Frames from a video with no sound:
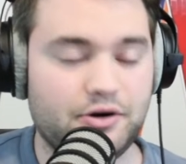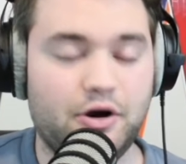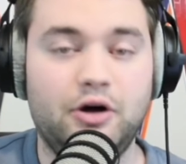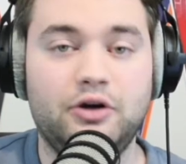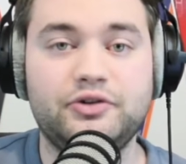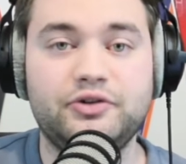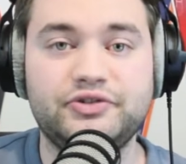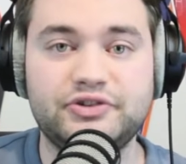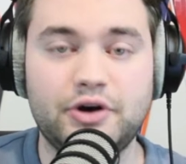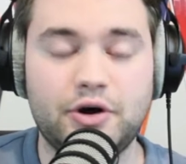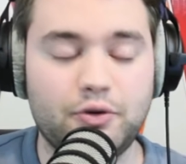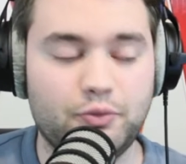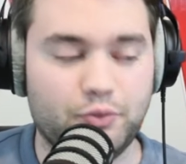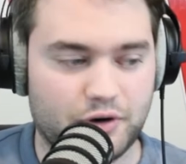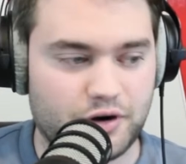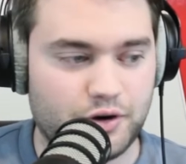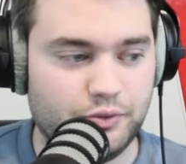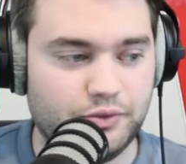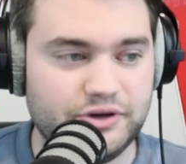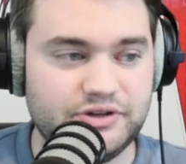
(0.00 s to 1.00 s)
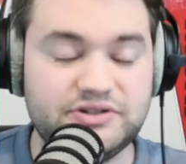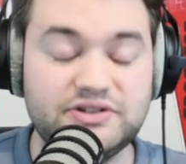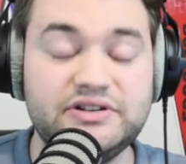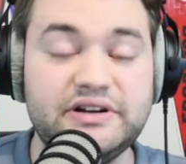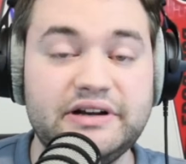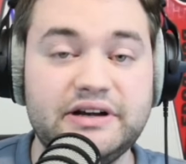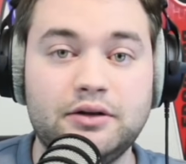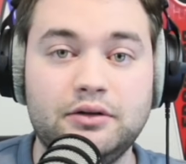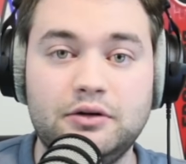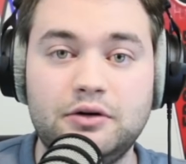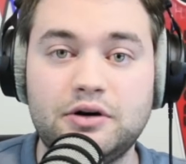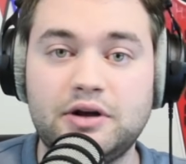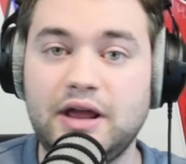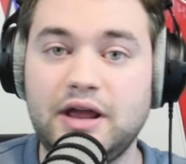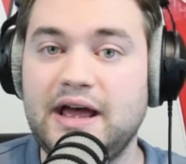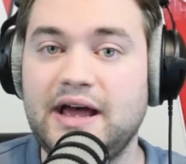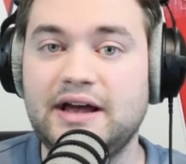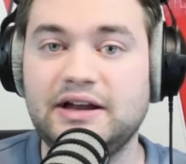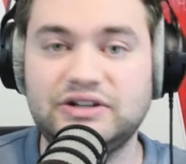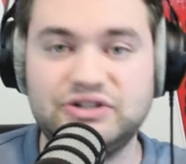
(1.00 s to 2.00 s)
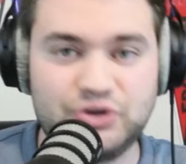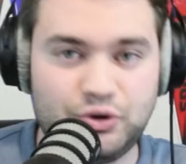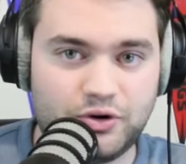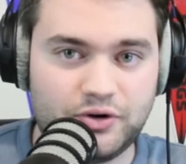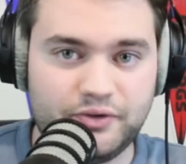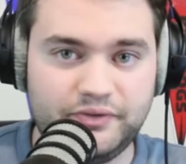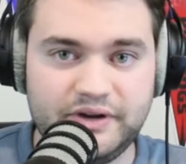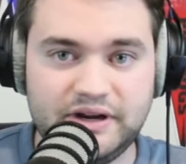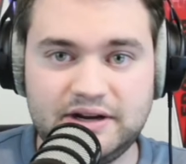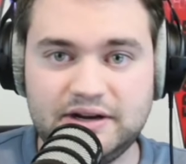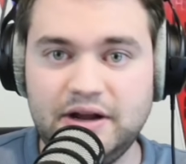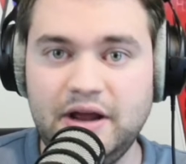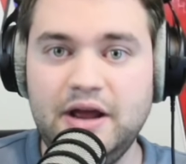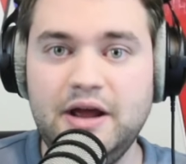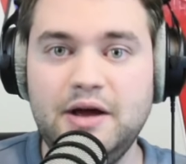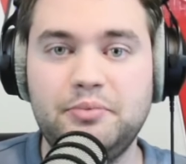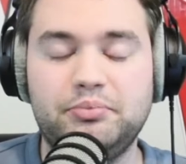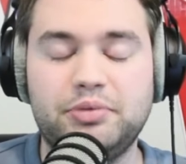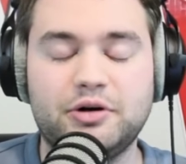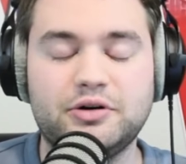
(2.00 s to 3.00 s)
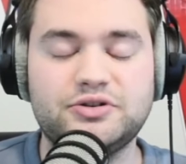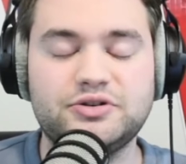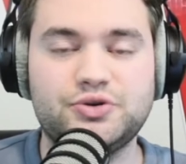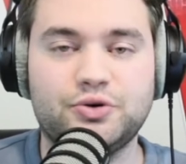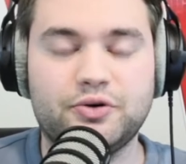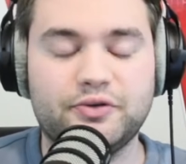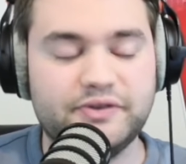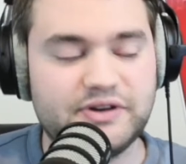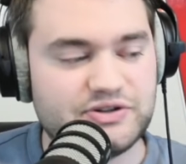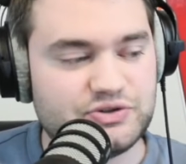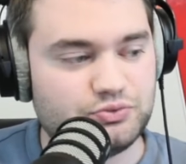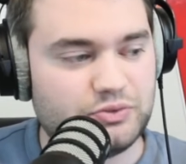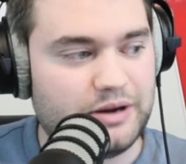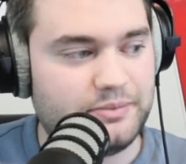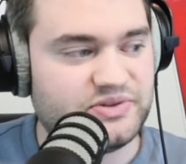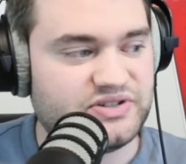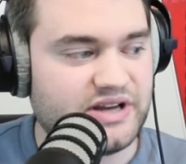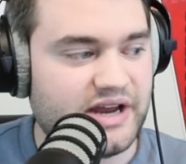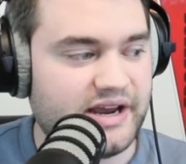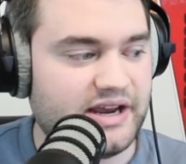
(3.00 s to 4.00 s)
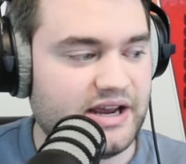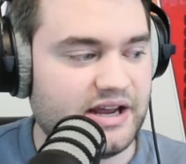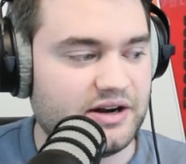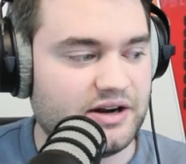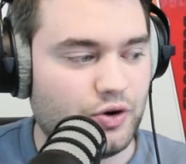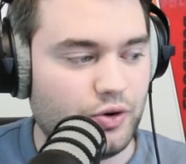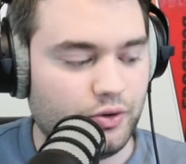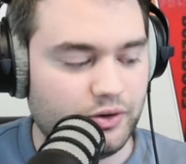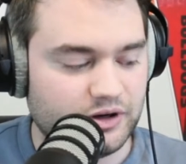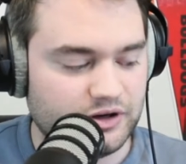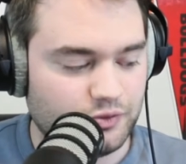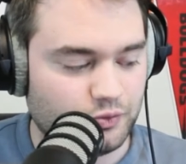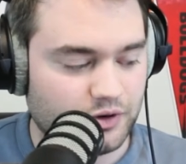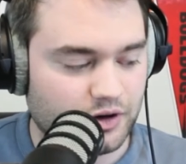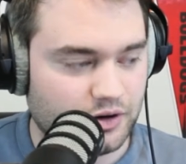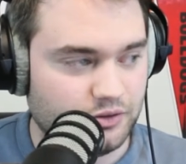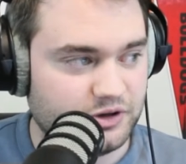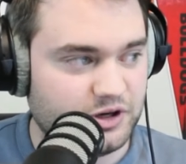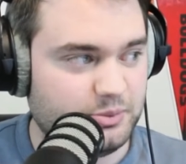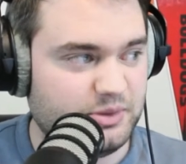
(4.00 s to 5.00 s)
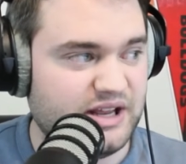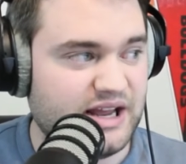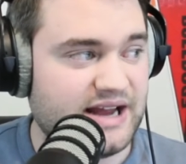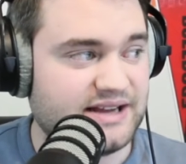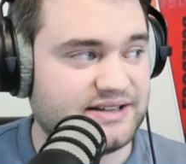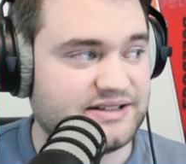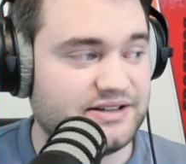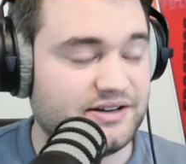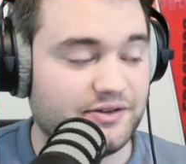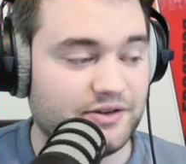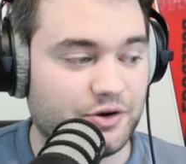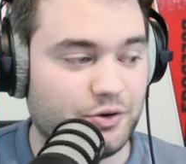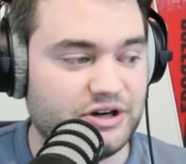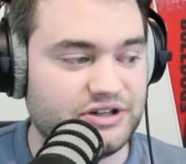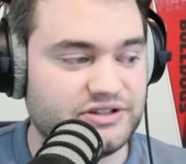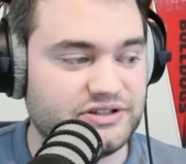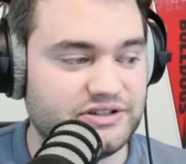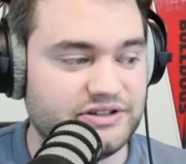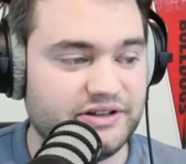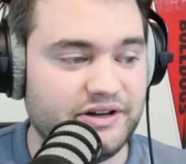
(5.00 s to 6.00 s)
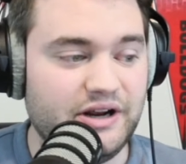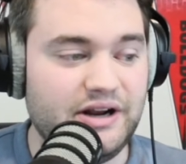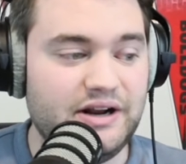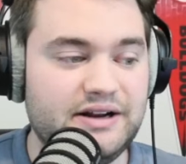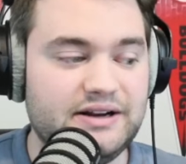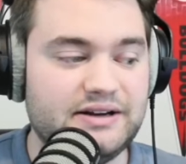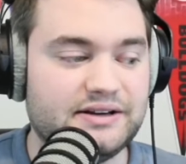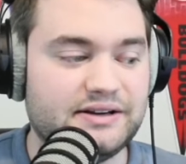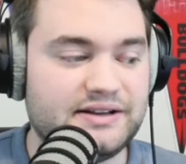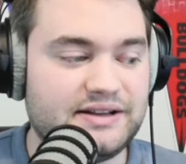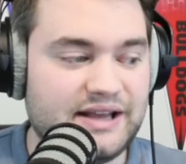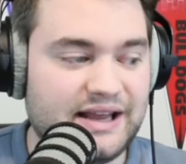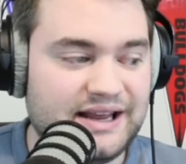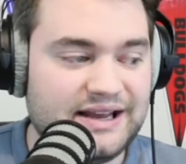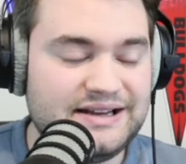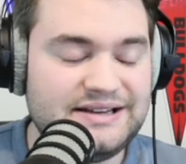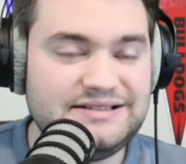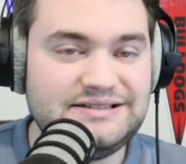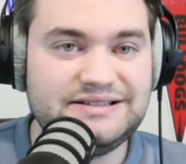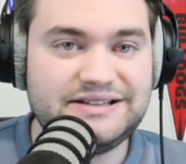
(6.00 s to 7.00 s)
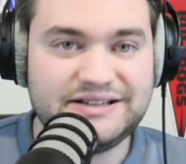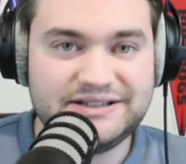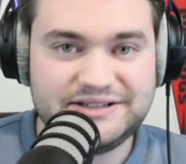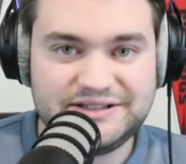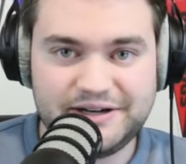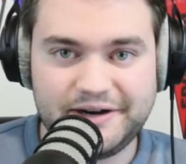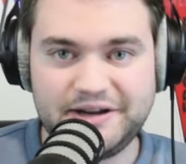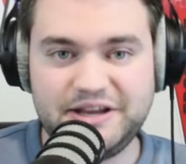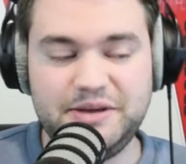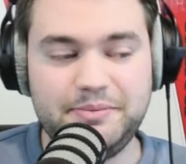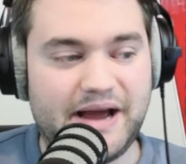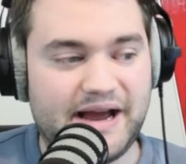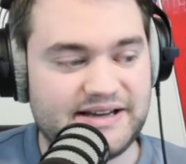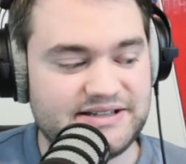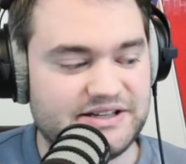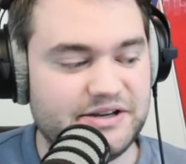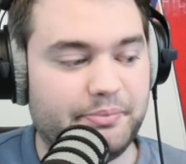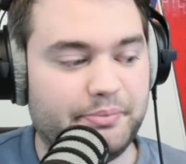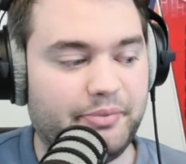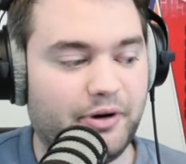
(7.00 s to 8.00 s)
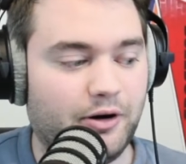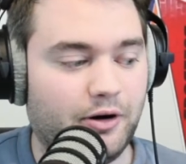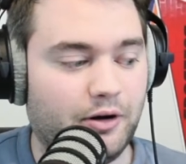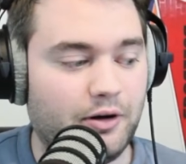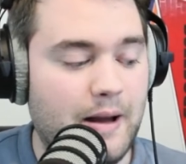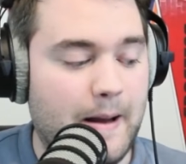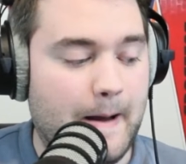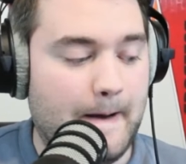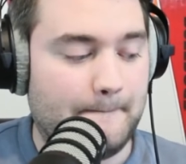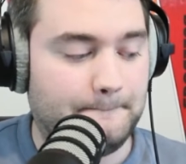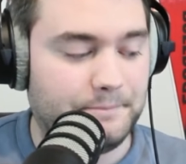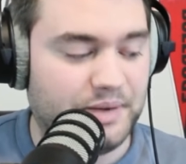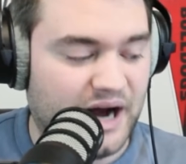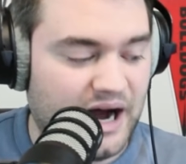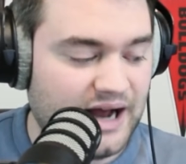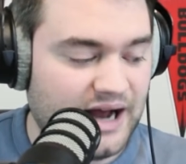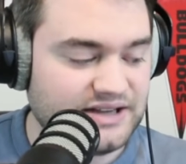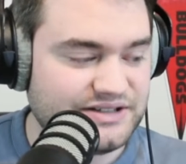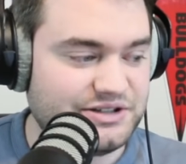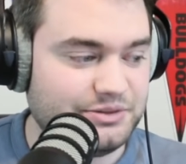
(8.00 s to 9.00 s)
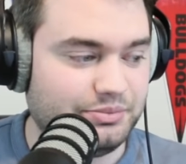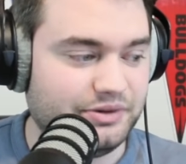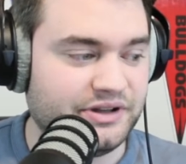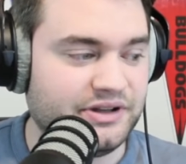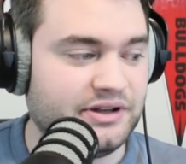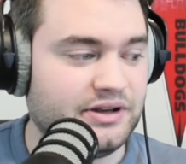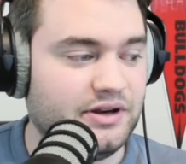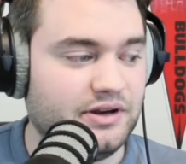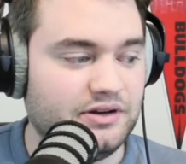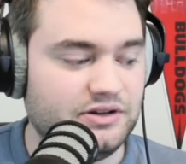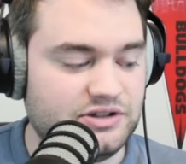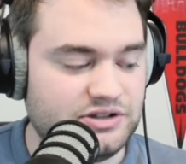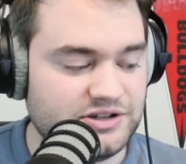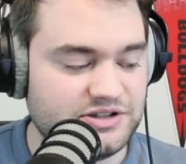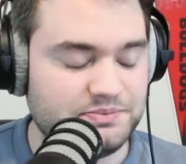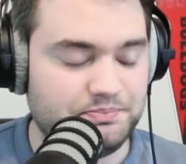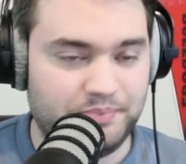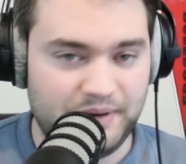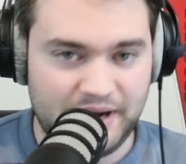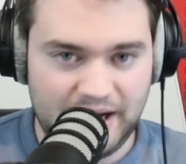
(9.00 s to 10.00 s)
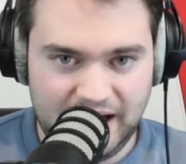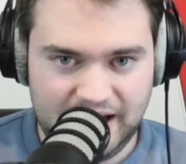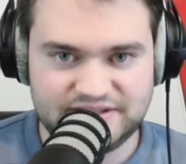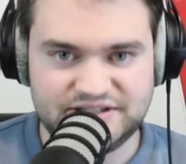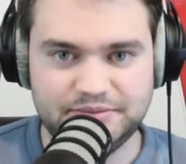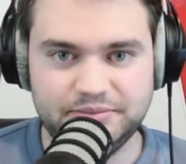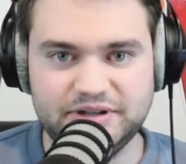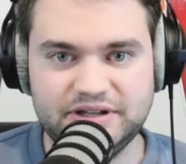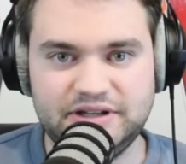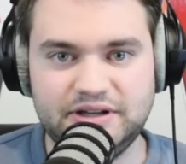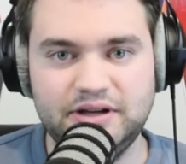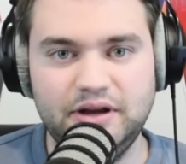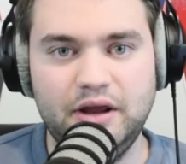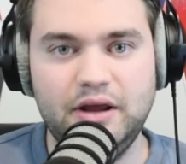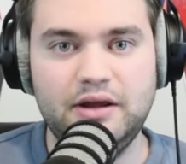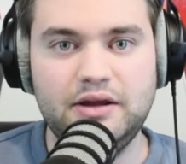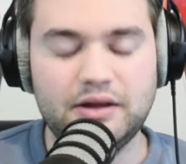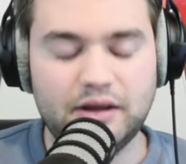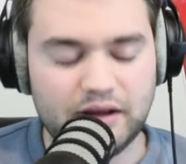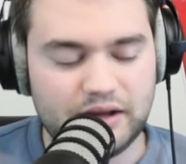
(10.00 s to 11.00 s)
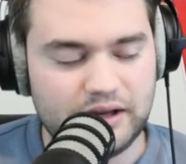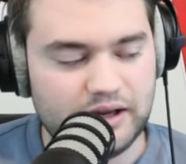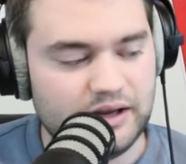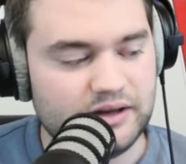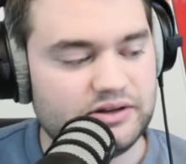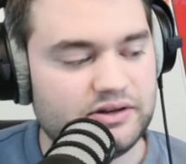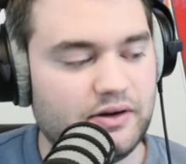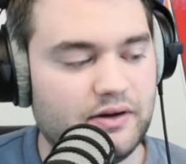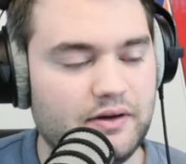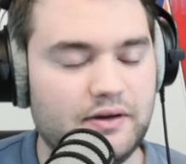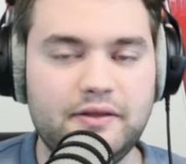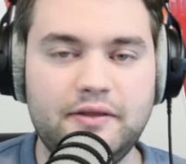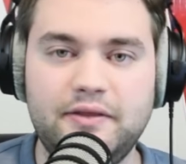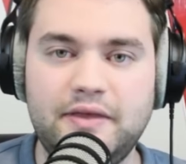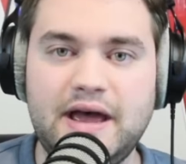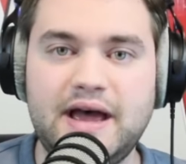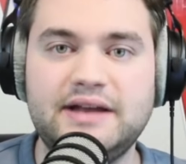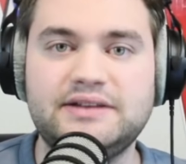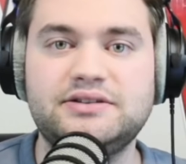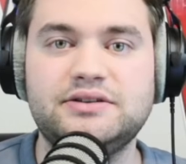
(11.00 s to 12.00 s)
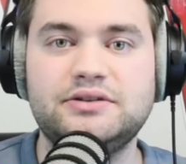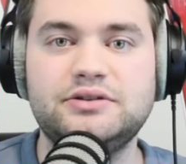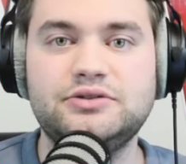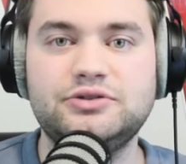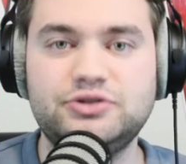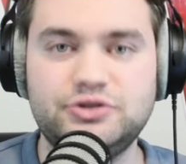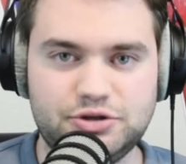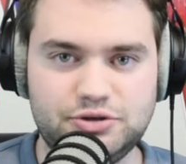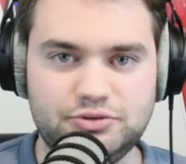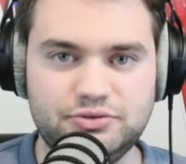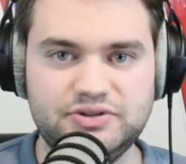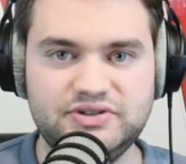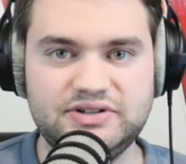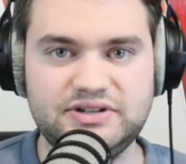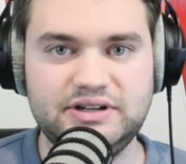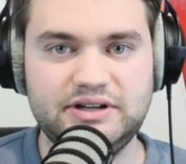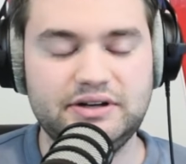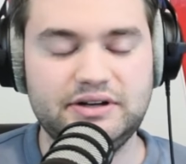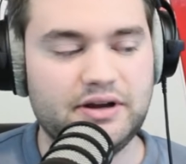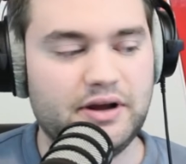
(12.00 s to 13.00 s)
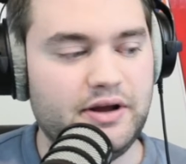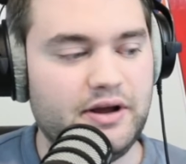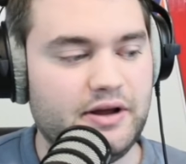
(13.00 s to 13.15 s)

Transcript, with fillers: Also, we're going to take a look at Torvik, Bart Torvik's website, and going we're going to be asking the question: Can Kentucky basketball possibly, just possibly, get that two seed?